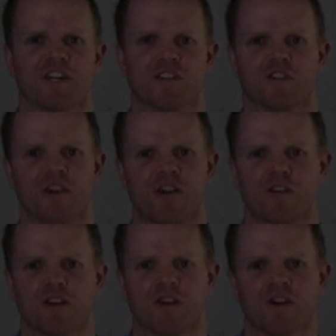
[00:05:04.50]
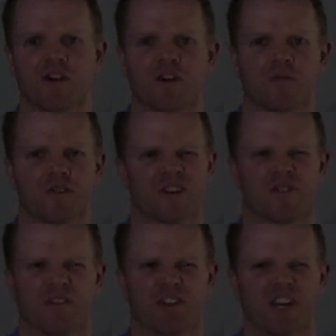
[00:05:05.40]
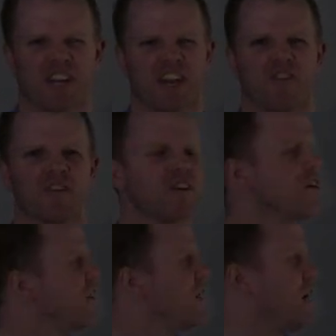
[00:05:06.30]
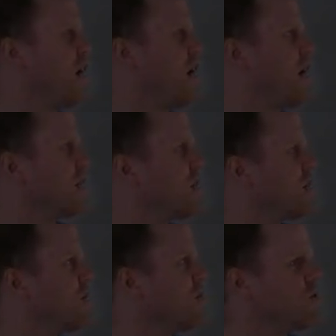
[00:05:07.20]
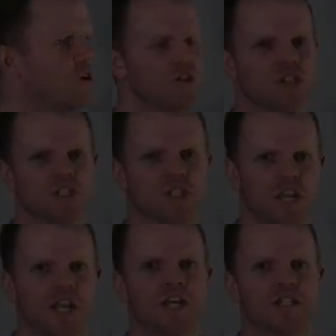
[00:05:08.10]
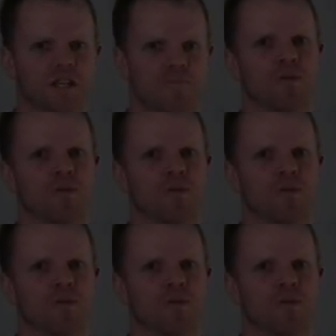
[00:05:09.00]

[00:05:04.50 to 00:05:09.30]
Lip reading: it in your calculator, which I'm not really going to count. So you could just tediously